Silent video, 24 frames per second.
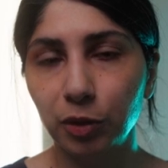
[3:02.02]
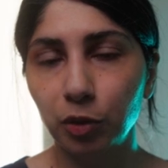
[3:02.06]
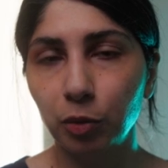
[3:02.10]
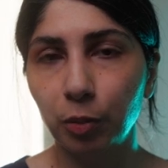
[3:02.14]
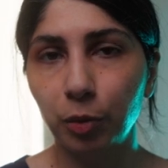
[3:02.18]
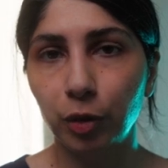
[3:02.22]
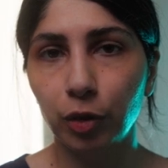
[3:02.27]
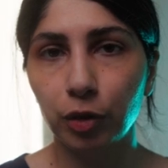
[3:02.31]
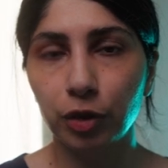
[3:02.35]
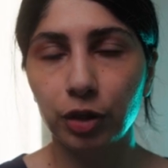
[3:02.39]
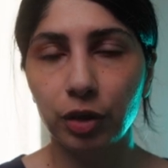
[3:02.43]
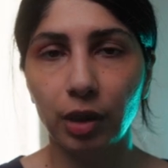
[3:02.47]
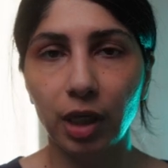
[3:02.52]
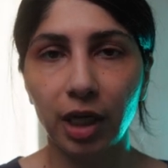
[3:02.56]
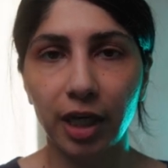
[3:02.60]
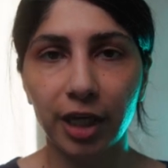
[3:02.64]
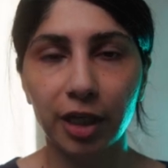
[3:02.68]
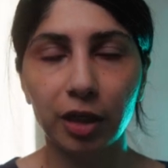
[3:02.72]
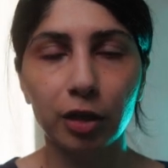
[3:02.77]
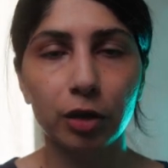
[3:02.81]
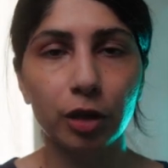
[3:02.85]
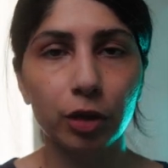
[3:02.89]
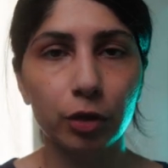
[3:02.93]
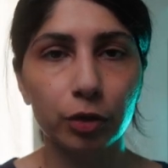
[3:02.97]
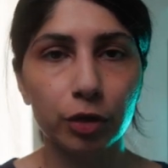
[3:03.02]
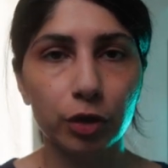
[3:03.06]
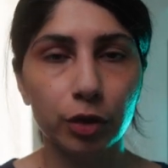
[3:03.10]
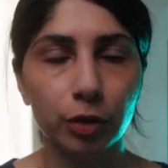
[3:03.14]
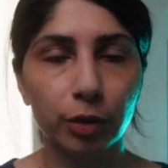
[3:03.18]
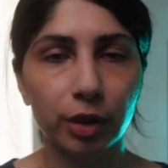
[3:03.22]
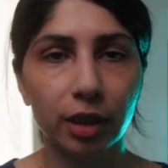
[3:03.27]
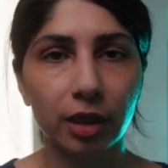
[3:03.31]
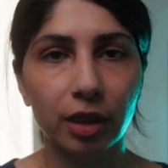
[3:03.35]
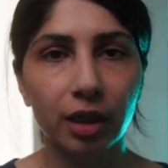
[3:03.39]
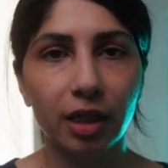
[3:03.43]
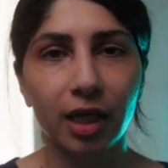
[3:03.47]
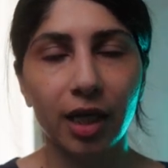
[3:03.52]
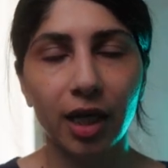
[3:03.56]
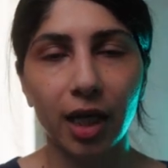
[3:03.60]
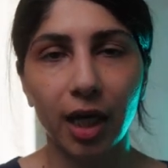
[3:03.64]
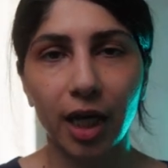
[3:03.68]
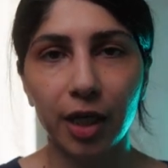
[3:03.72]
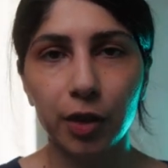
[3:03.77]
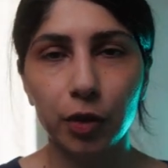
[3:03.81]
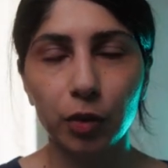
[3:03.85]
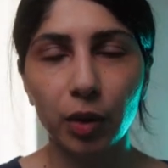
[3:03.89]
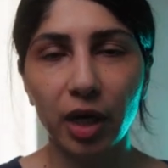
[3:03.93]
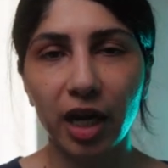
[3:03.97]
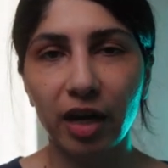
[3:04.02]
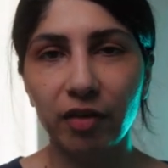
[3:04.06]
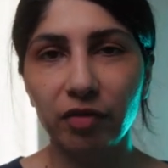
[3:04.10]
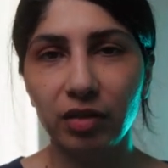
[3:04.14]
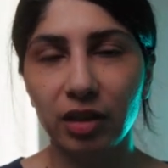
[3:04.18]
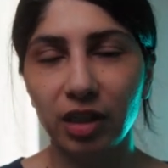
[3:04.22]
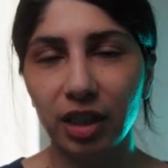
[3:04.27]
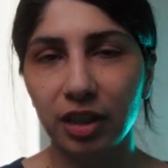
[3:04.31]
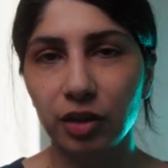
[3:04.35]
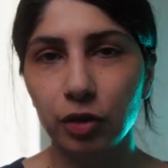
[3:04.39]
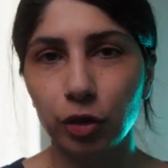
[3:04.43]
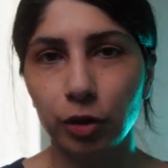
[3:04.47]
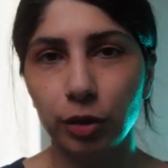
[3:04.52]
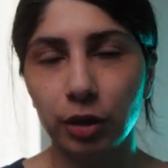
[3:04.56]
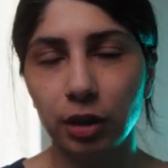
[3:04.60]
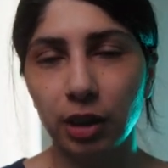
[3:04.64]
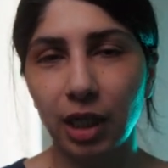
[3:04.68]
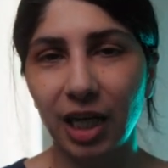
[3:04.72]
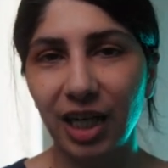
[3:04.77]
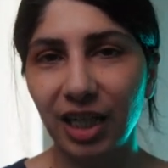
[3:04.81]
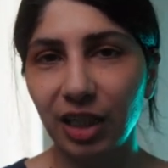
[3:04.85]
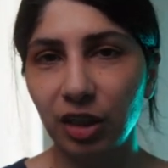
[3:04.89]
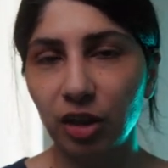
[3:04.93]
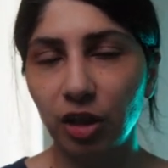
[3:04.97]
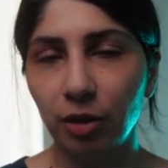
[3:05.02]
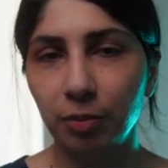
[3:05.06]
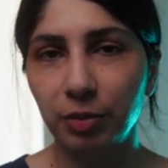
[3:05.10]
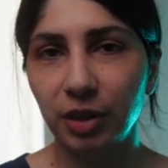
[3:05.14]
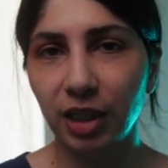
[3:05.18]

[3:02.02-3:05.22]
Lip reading: to put your eye close to it. I do have an external eye cup